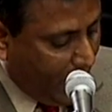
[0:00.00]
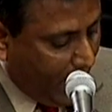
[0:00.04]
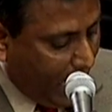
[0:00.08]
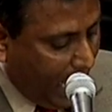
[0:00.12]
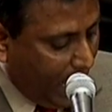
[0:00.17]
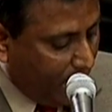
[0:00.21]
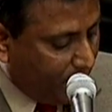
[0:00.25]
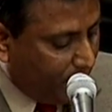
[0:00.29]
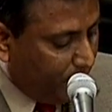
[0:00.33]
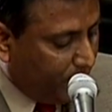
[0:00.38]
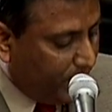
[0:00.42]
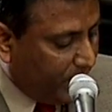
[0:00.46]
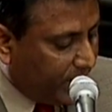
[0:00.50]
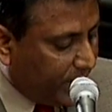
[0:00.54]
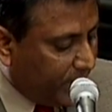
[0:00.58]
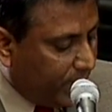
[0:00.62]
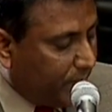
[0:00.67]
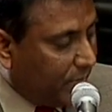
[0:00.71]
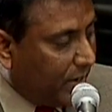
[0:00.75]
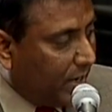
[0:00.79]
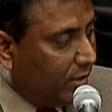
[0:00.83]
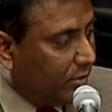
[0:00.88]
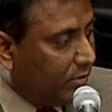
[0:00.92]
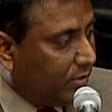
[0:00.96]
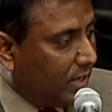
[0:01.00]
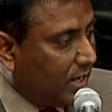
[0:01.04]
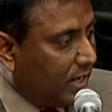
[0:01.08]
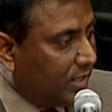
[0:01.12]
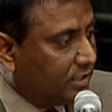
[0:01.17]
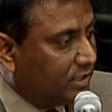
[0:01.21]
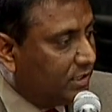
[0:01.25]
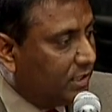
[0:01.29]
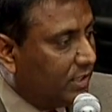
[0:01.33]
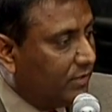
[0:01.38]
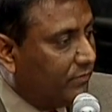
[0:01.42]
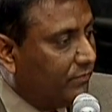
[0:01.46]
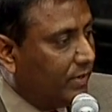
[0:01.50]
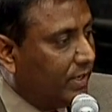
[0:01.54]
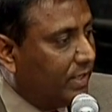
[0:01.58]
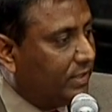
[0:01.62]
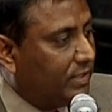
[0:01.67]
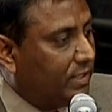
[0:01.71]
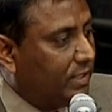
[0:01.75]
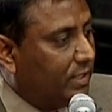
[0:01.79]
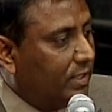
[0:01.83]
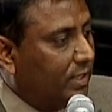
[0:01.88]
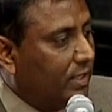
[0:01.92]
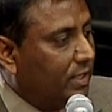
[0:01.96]
I will begin my introduction with
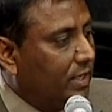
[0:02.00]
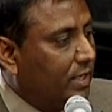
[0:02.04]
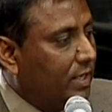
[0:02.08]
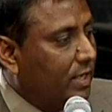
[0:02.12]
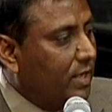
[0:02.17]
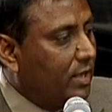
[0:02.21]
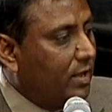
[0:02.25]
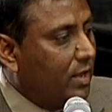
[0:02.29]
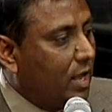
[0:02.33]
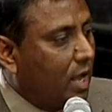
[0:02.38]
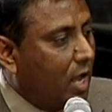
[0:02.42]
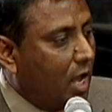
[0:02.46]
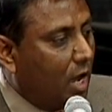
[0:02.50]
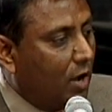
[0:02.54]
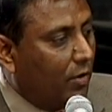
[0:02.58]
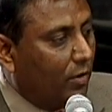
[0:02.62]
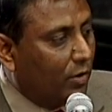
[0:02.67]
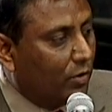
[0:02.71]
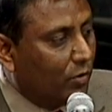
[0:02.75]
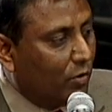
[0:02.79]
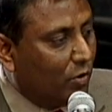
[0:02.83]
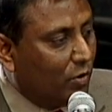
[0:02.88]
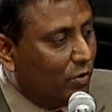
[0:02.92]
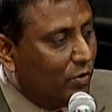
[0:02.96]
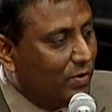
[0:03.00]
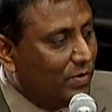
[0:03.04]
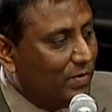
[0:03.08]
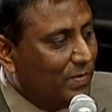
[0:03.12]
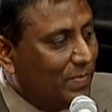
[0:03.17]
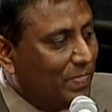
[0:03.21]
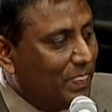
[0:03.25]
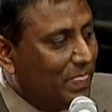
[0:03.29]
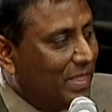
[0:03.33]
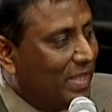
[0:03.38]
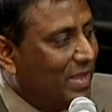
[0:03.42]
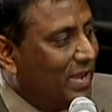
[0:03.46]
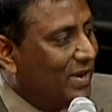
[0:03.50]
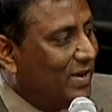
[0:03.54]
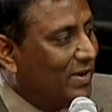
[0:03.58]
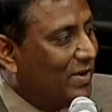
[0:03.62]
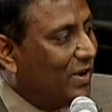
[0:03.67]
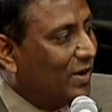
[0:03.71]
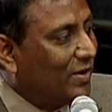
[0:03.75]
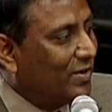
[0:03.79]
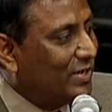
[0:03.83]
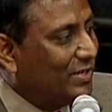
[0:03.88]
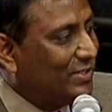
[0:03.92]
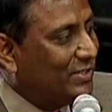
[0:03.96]
our own
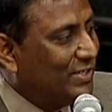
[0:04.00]
Dr.